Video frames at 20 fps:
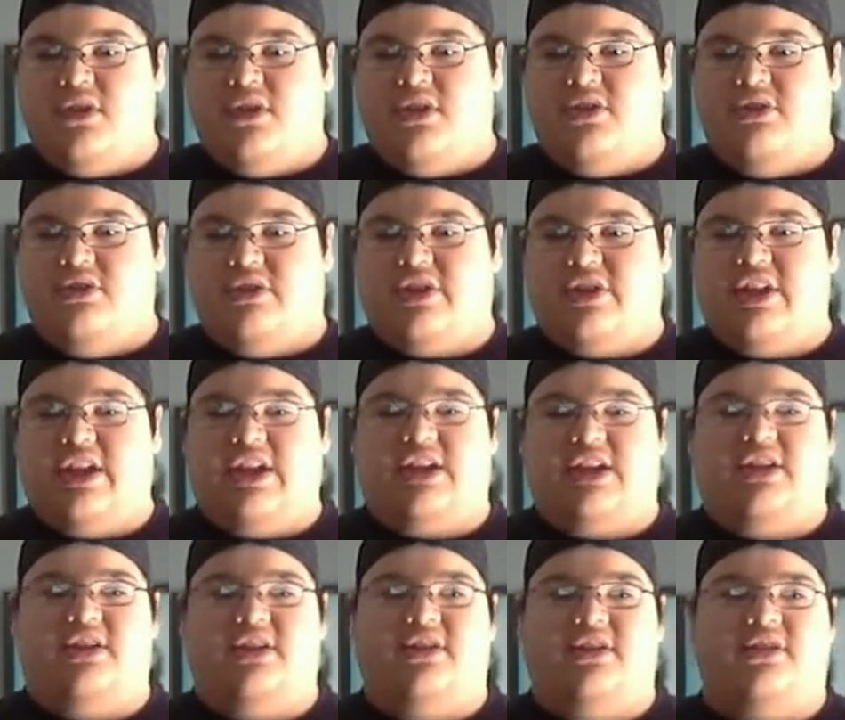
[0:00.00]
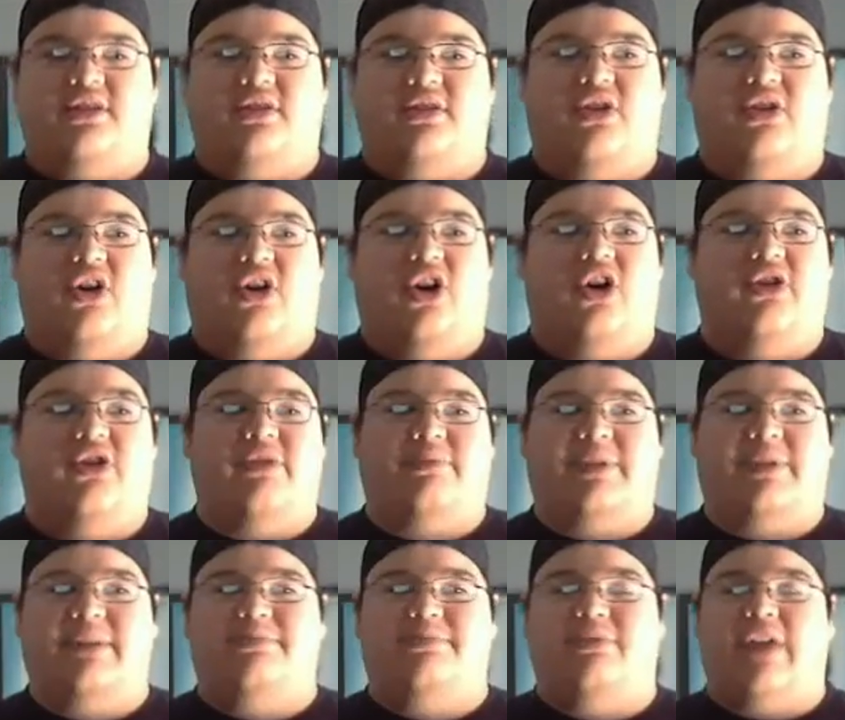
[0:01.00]
you think all the
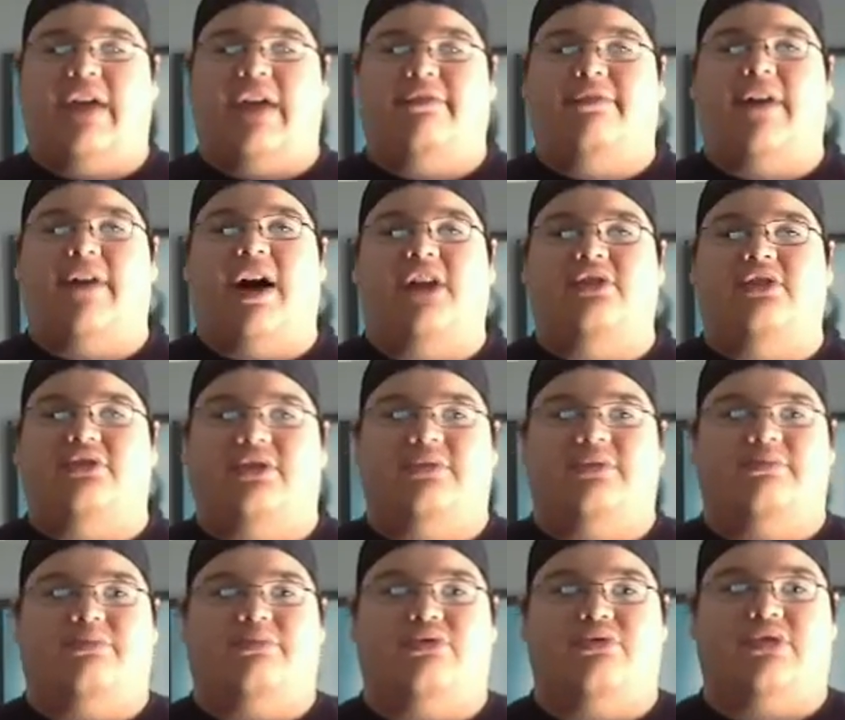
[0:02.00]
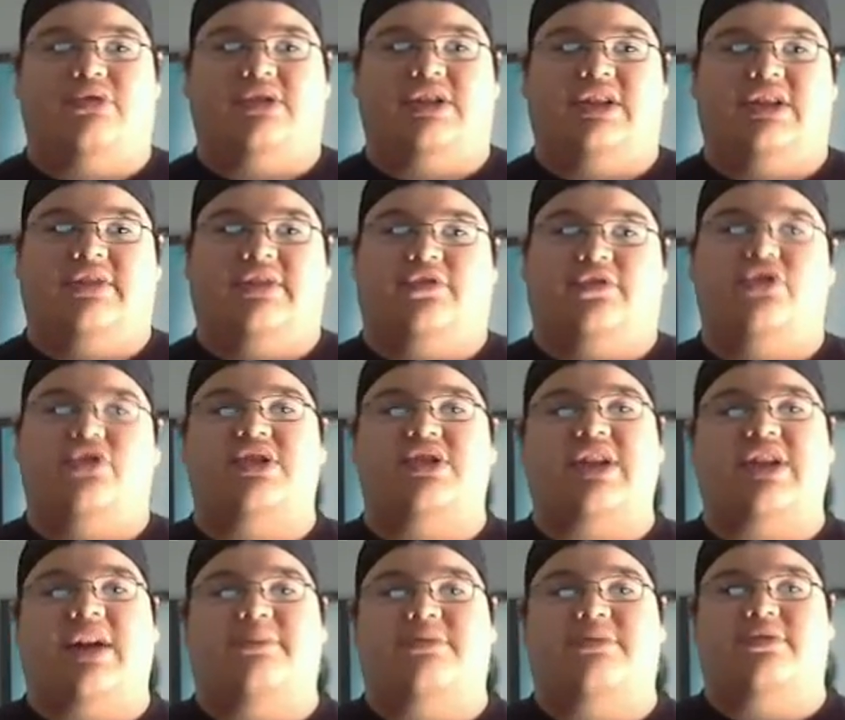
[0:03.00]
people that followed in Bruce Lee's
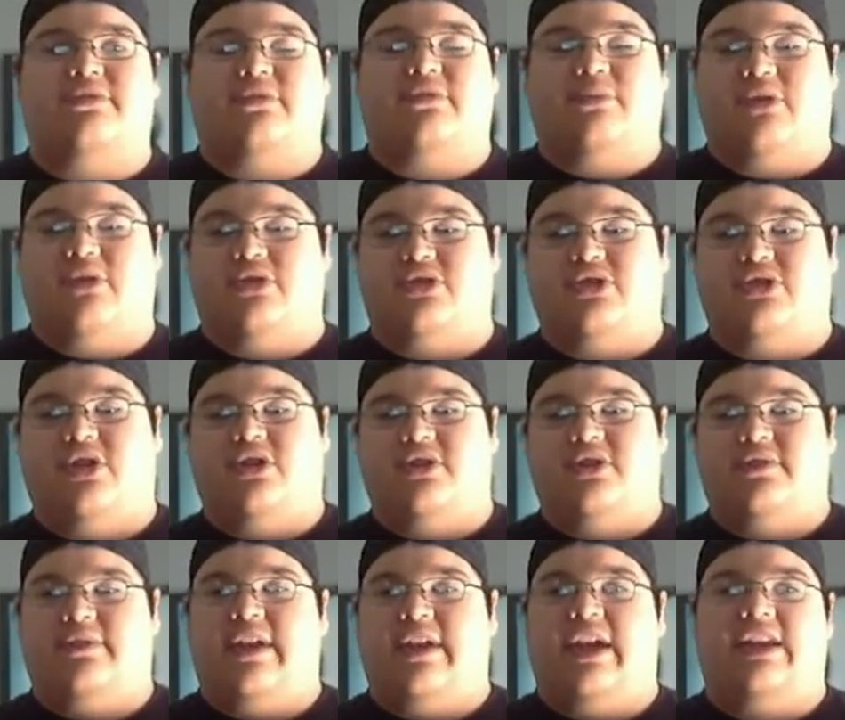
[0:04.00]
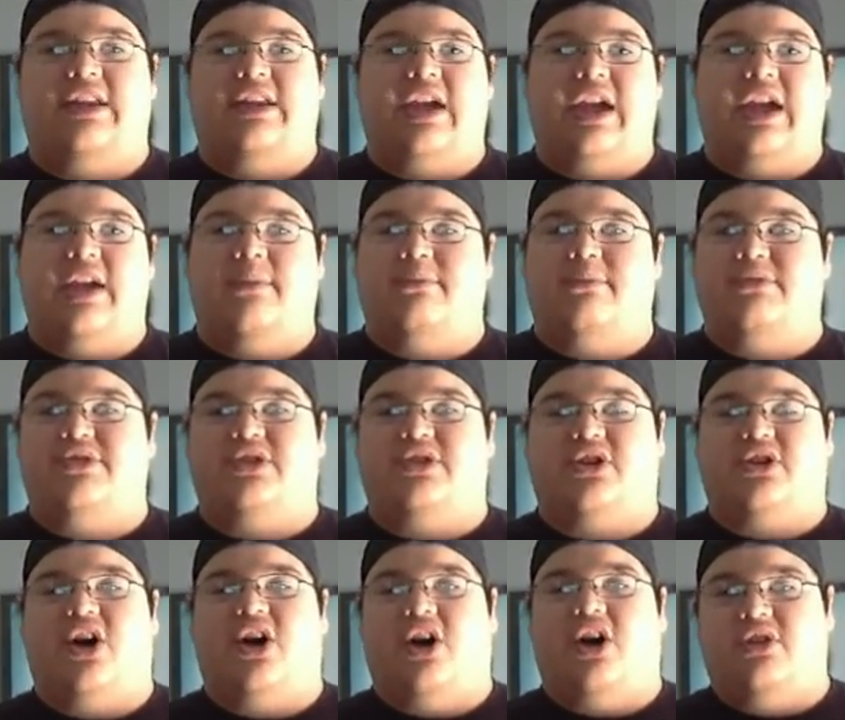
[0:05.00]
footsteps for martial arts, Van Damme,
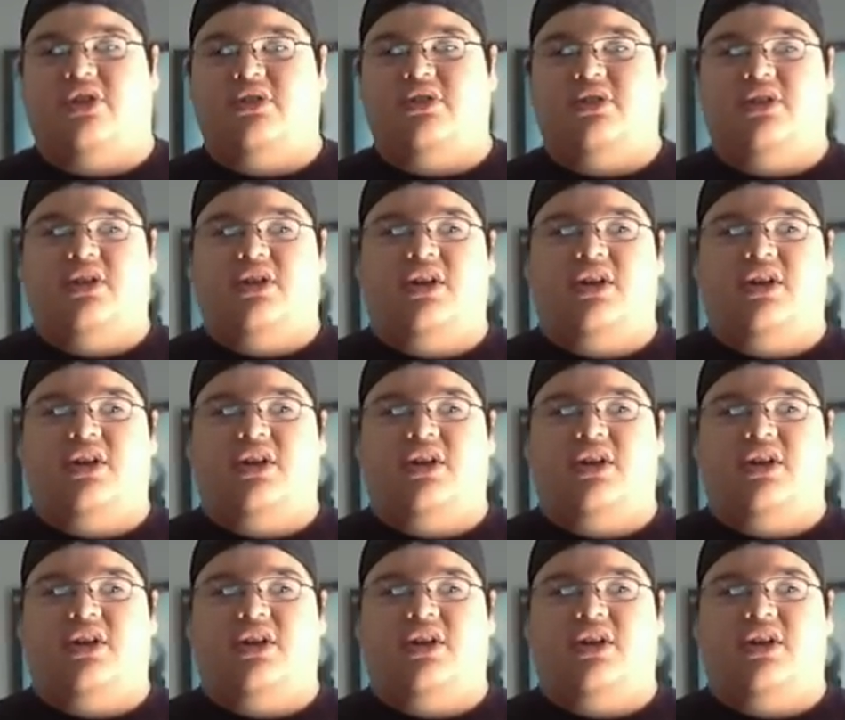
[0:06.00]
Seagal,